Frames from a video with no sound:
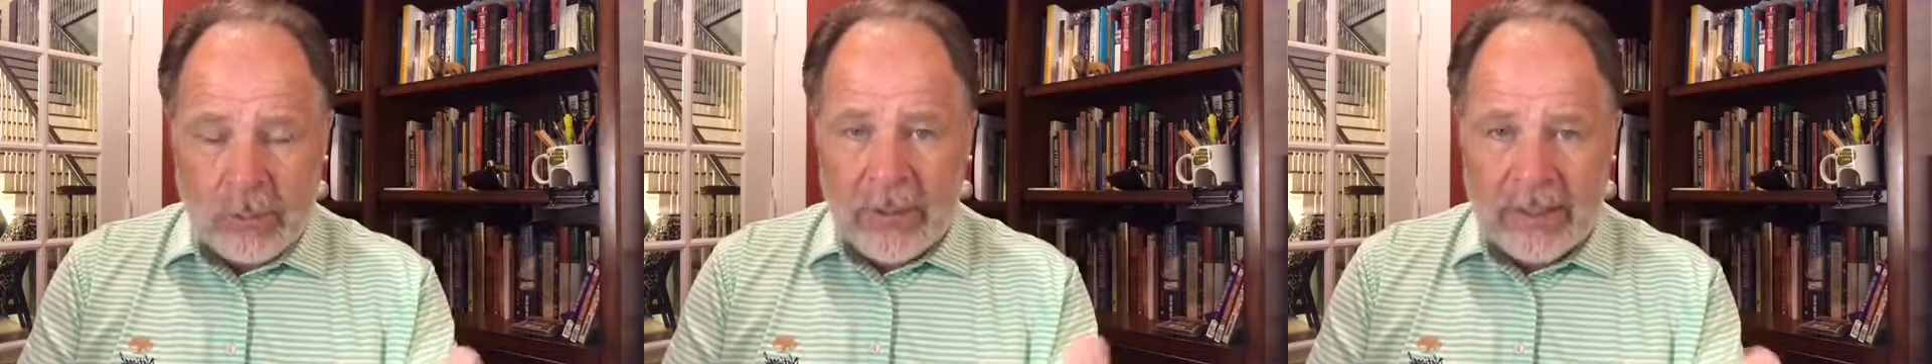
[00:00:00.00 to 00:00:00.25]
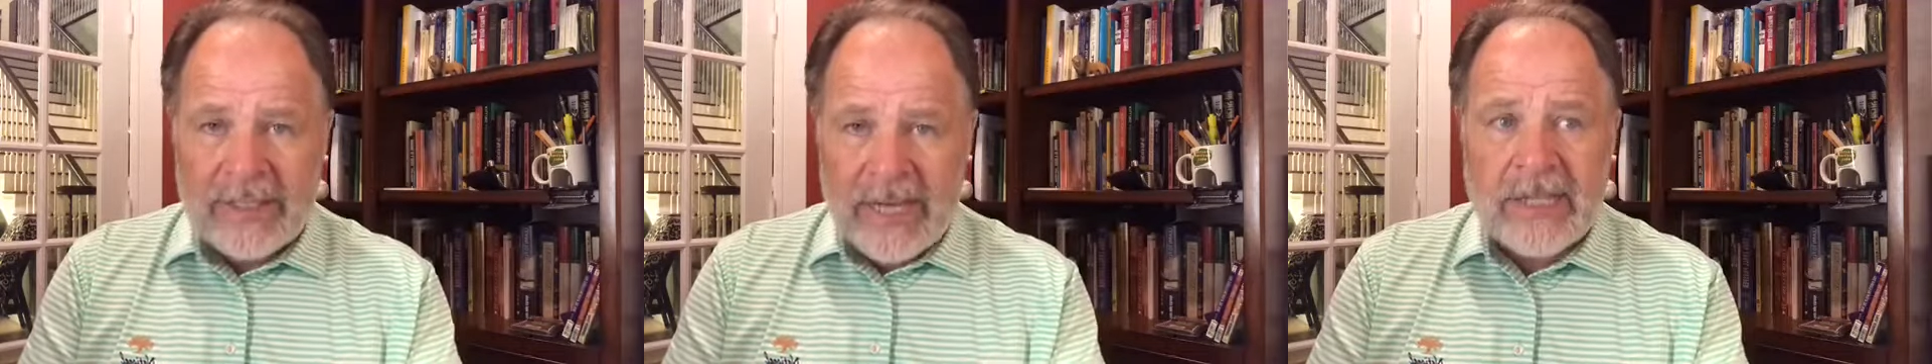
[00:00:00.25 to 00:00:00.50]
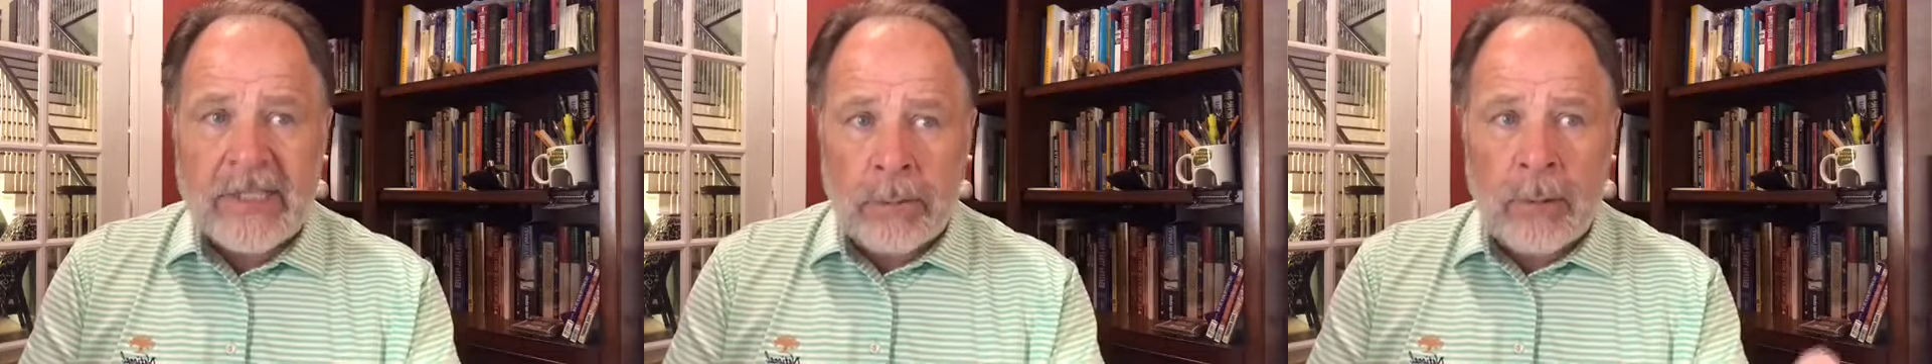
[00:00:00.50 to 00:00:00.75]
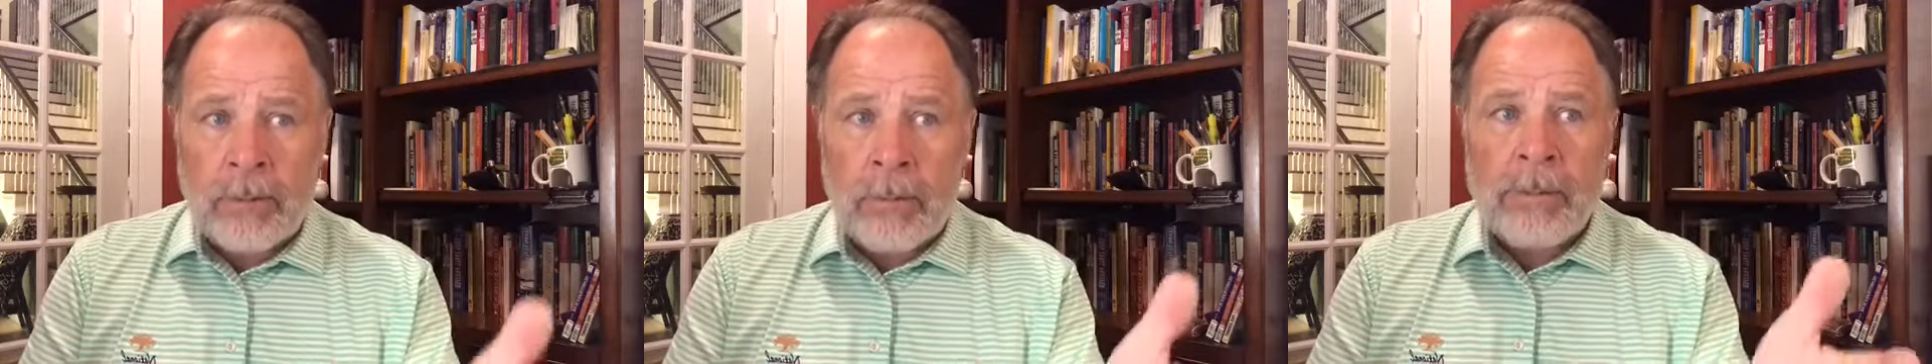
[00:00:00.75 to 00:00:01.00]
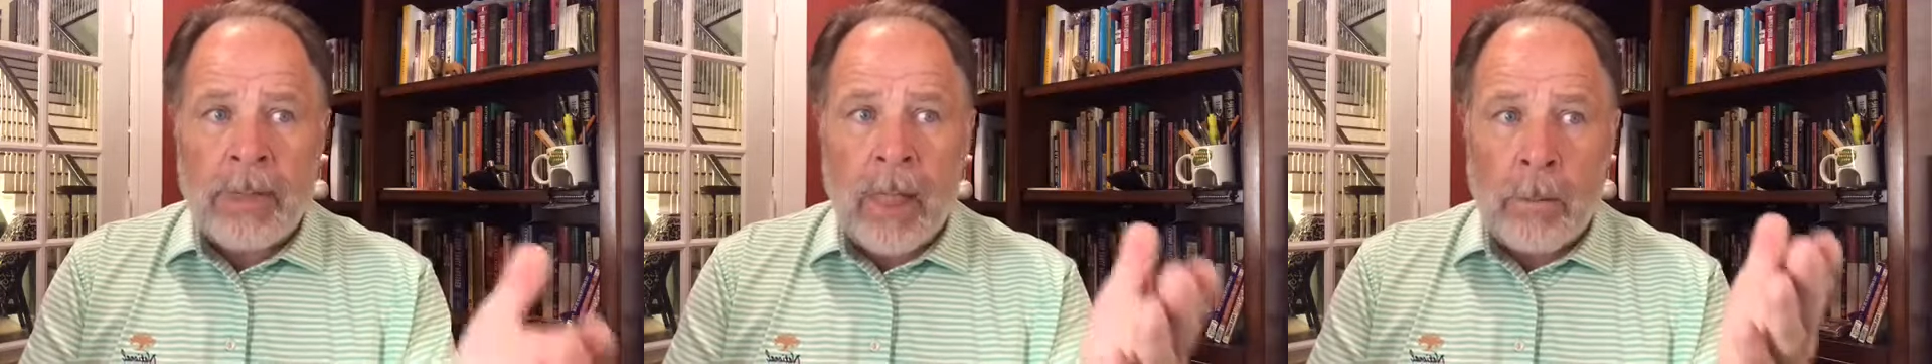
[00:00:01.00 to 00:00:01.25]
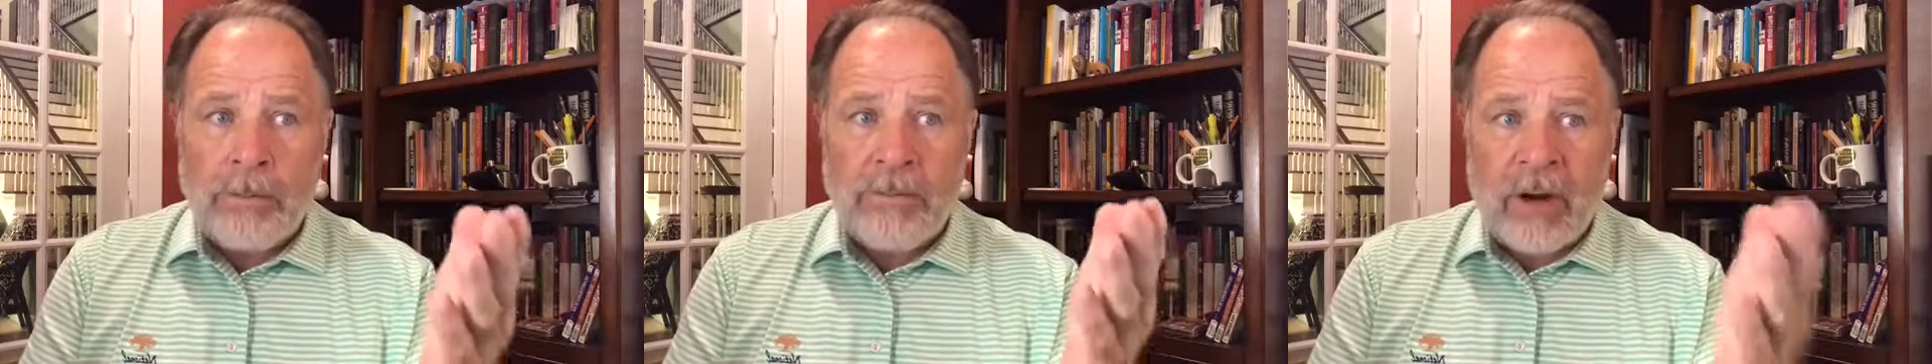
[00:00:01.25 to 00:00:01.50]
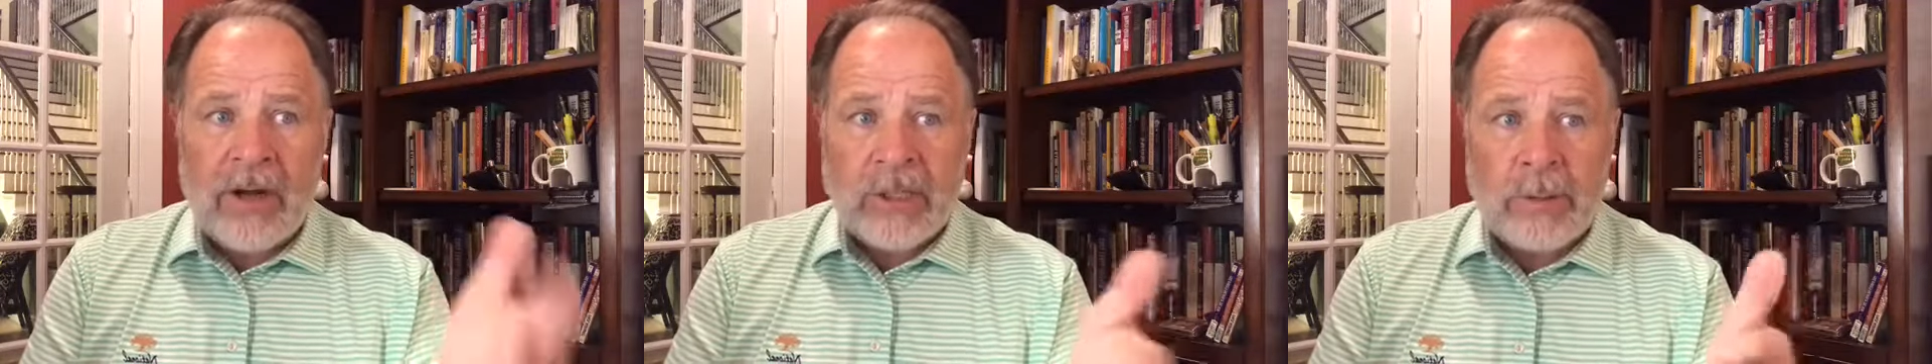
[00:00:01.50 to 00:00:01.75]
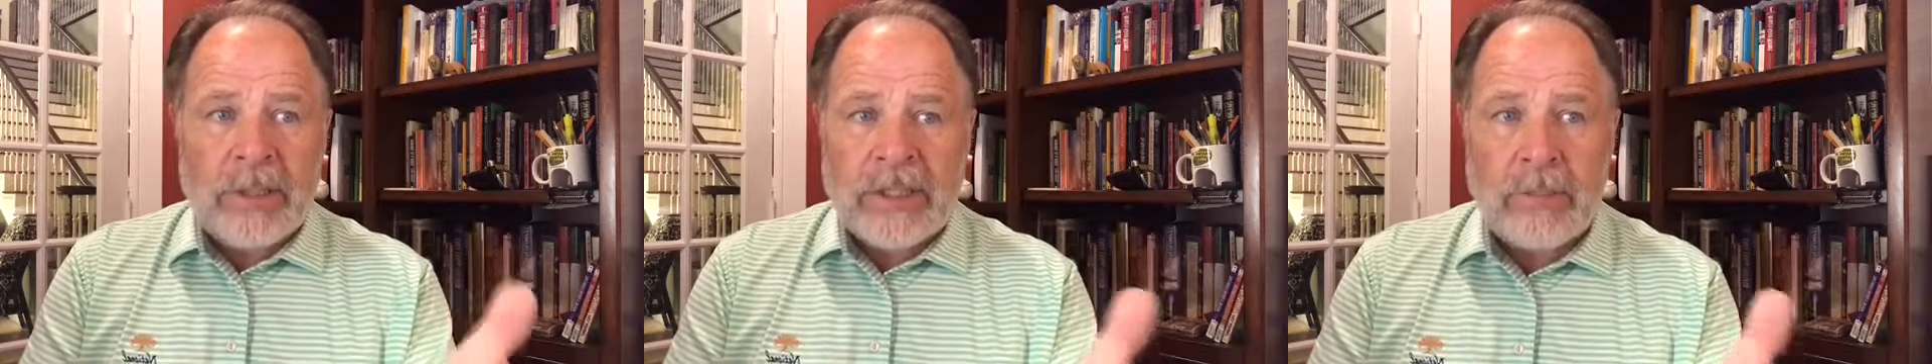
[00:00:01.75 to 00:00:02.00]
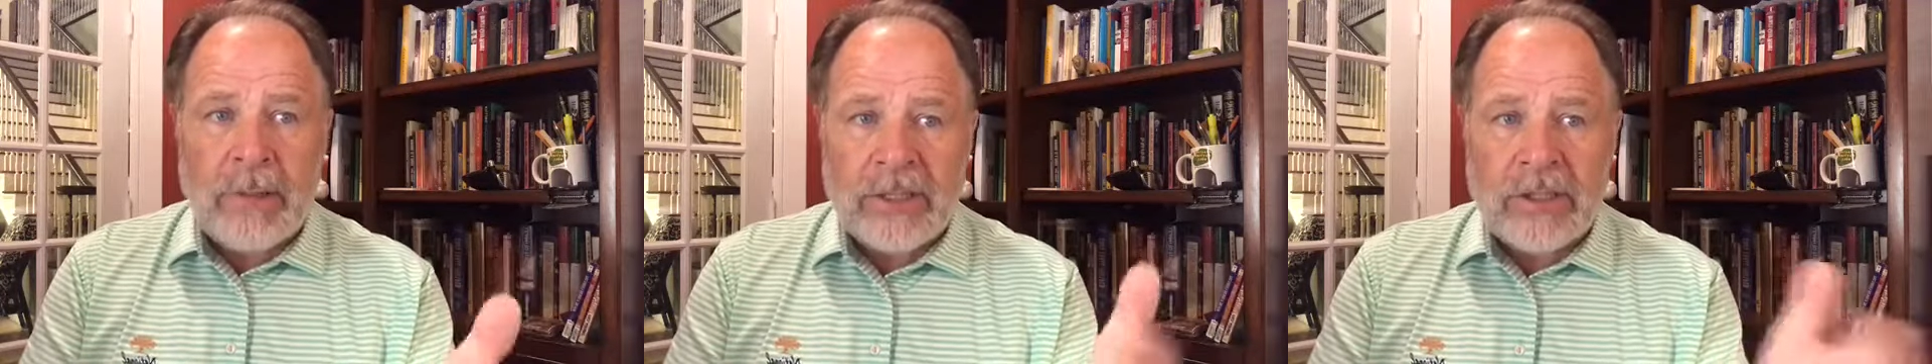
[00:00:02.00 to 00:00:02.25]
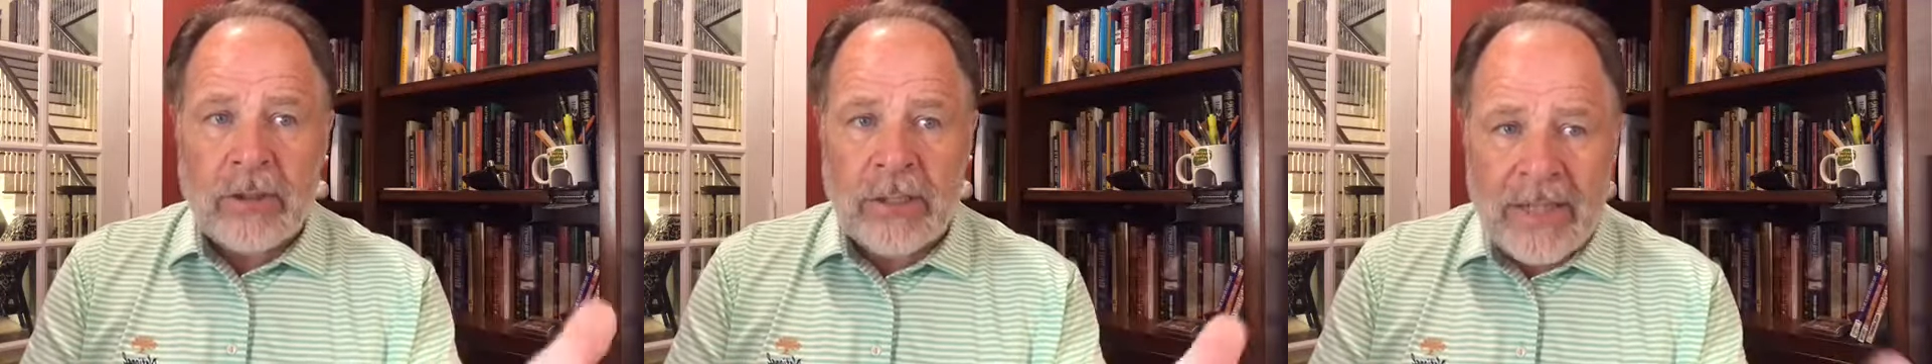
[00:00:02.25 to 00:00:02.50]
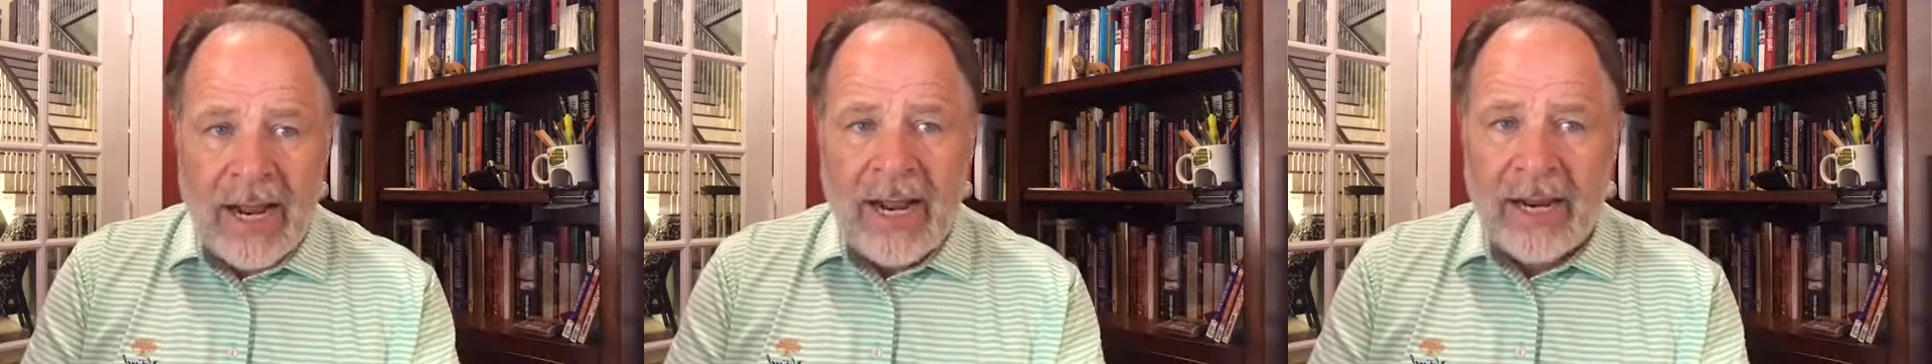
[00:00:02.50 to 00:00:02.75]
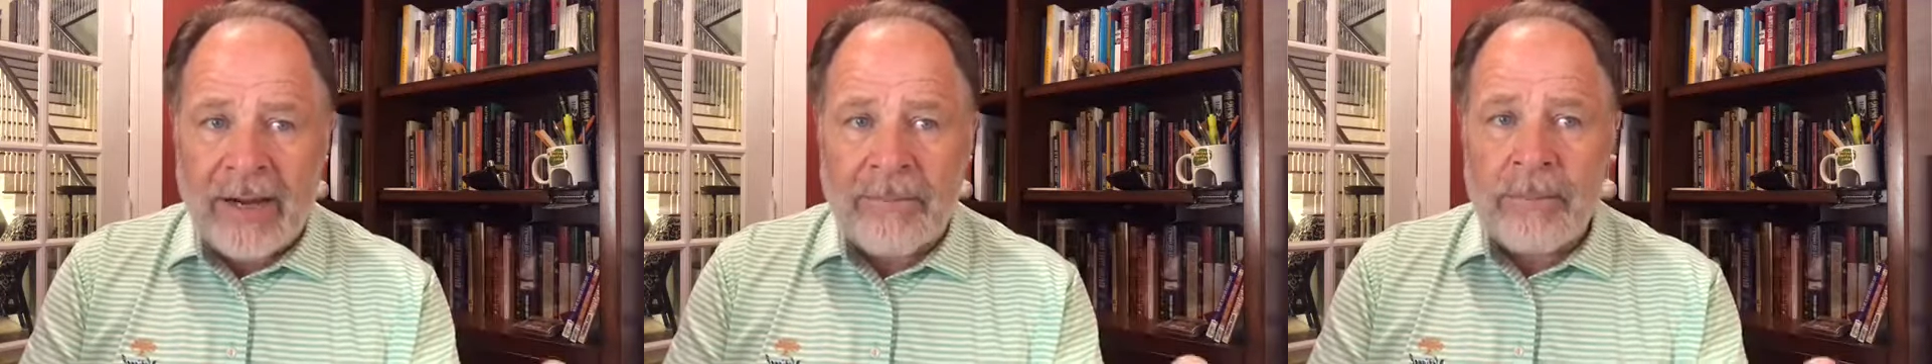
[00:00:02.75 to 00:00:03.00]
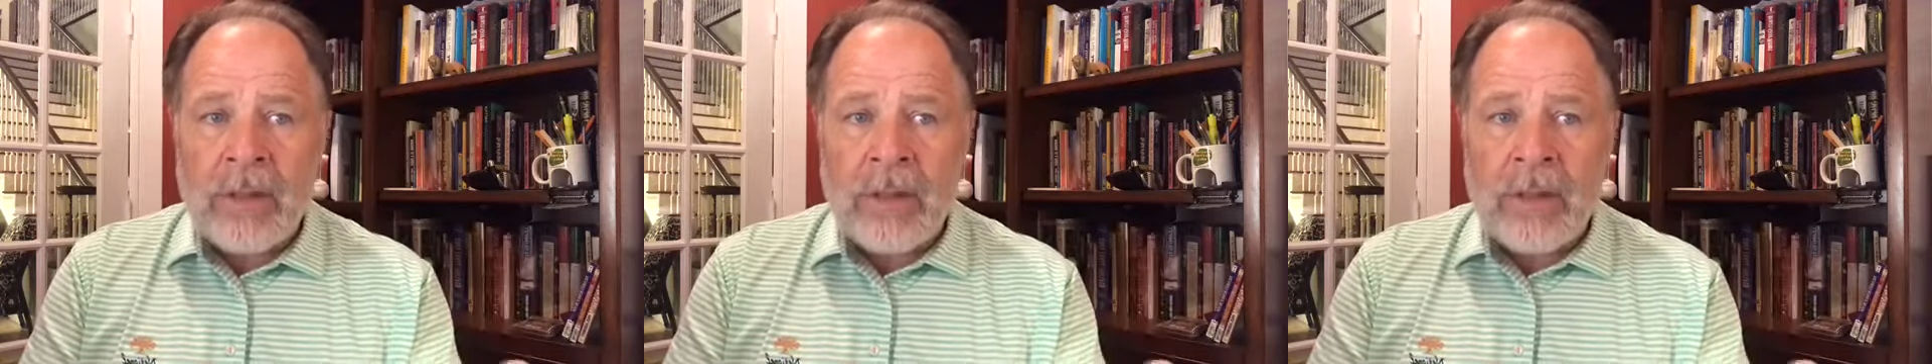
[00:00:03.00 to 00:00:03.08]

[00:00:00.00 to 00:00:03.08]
will and testament, there has to be somebody that's going to die.